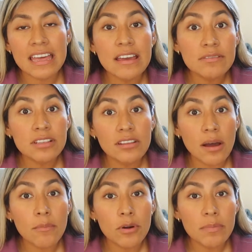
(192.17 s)
And that was a
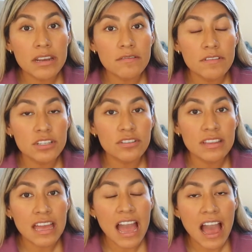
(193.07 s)
lot more beneficial
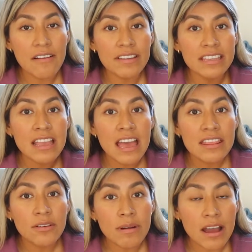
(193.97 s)
than having
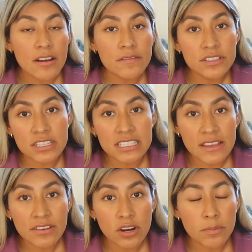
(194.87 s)
the route of just
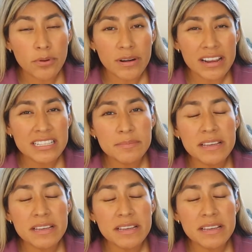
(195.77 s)
giving her purees,